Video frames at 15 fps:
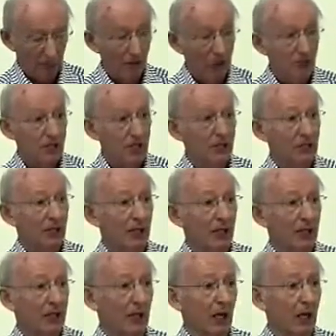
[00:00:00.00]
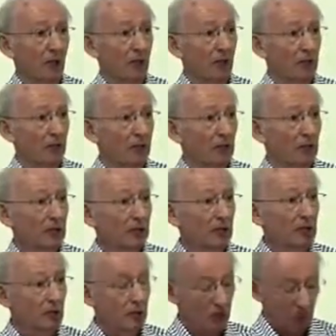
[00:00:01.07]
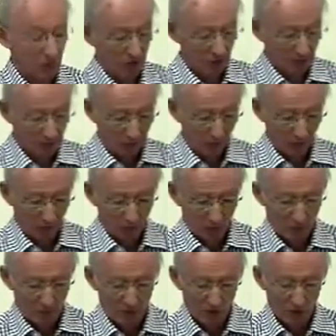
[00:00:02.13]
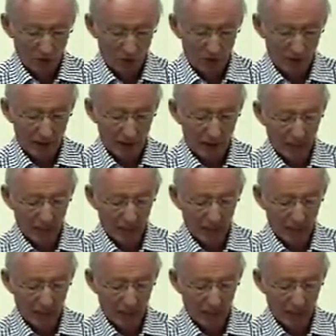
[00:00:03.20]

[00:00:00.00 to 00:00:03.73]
This insight, I believe, continues to inform his work,